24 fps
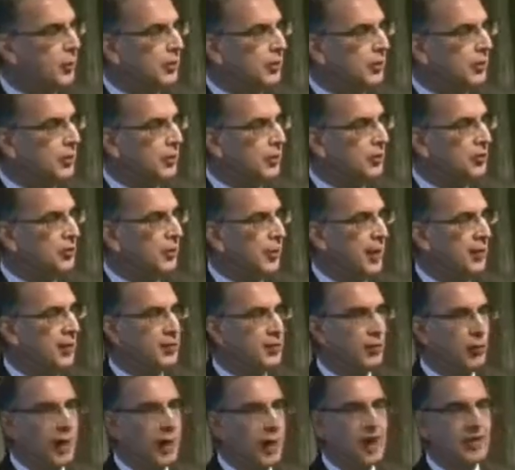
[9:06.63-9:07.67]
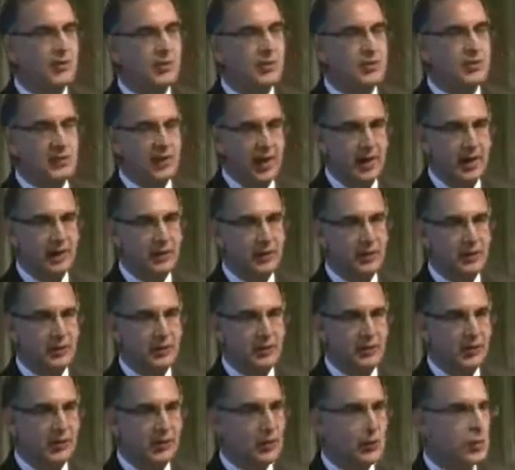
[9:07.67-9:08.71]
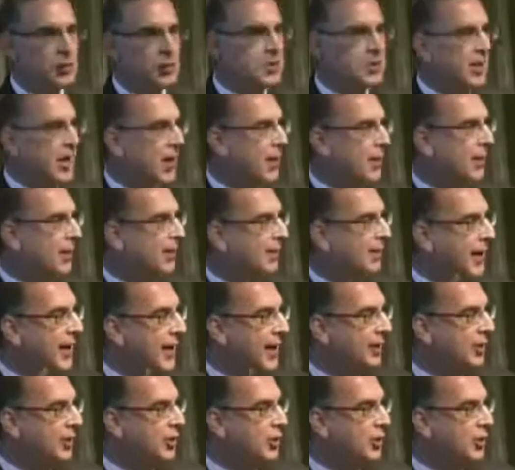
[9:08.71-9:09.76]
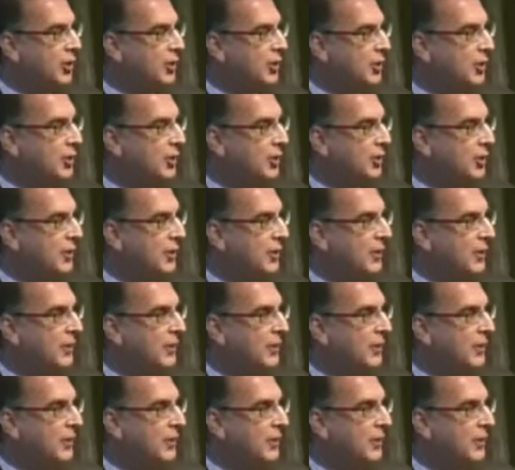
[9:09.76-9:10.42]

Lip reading: book that talks about the rise of the nuns, which is not about the Catholic Church